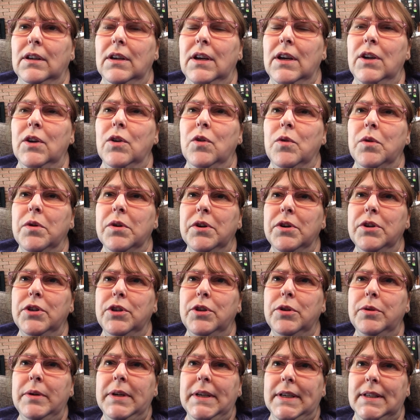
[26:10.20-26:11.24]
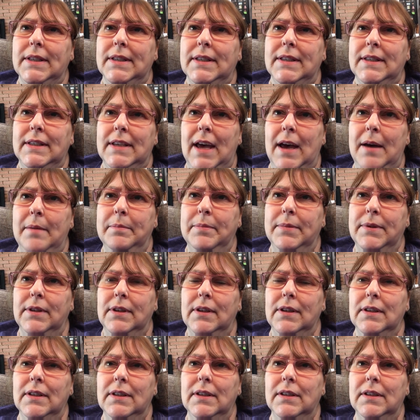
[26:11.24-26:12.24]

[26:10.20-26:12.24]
in order to accept